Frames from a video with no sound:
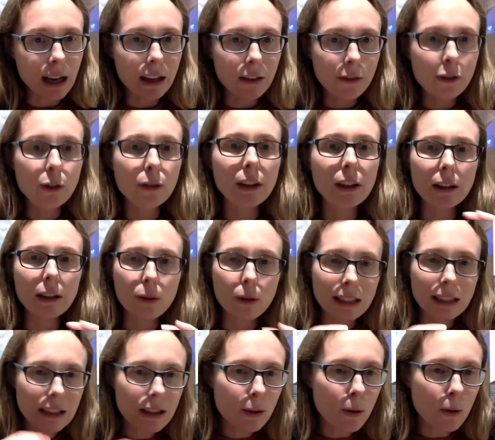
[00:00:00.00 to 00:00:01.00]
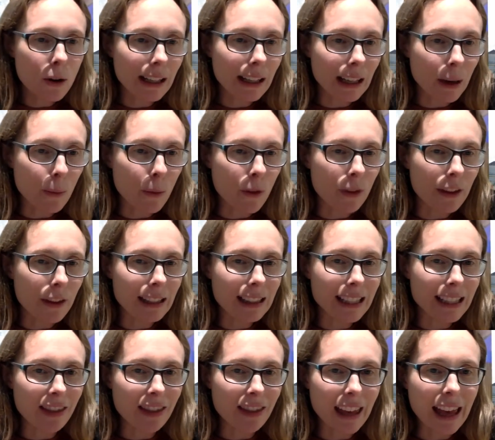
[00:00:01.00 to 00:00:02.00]
If you think, oh, I didn't quite get what they
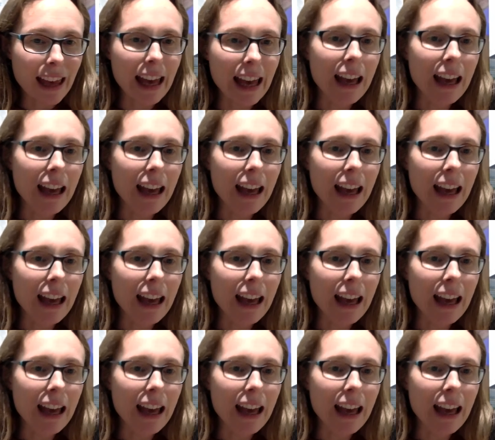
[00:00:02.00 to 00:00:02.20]
said there,